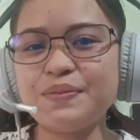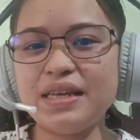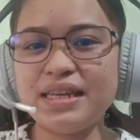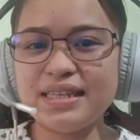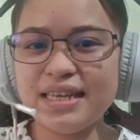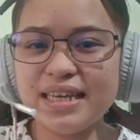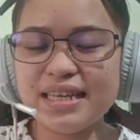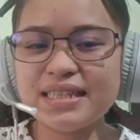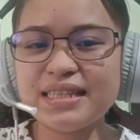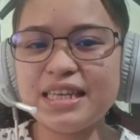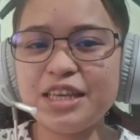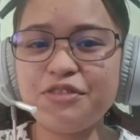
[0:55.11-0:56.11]

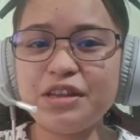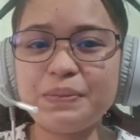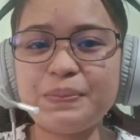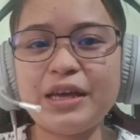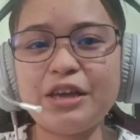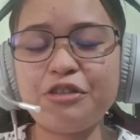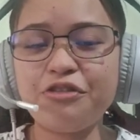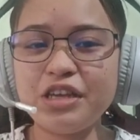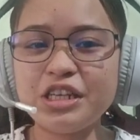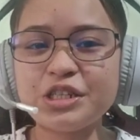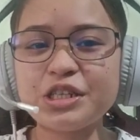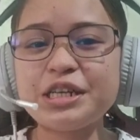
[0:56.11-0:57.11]
techniques given by
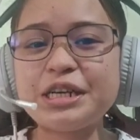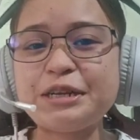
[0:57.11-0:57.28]
Fisher